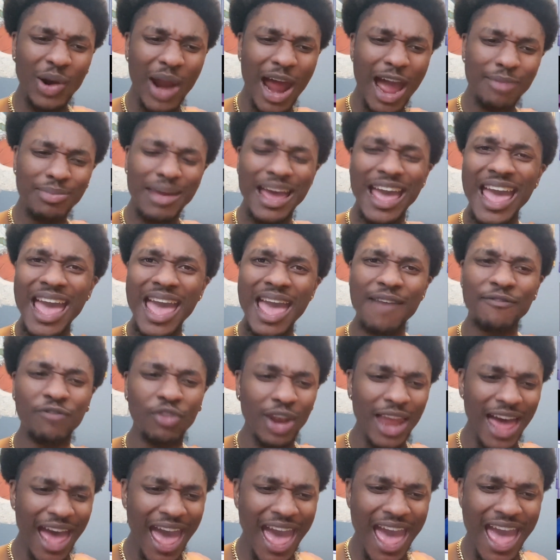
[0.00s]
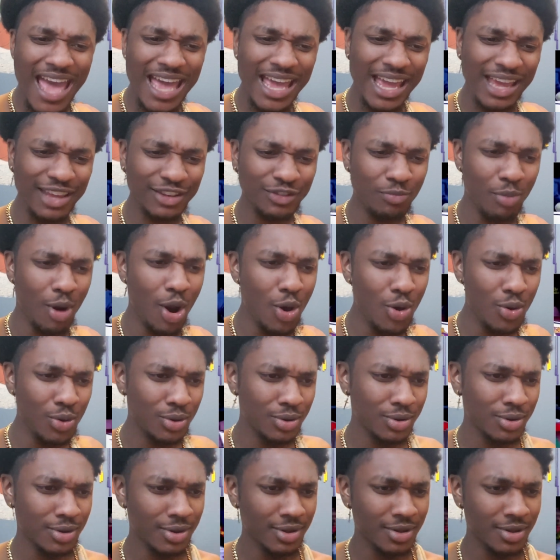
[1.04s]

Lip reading: grabbed a handful of ass, bro.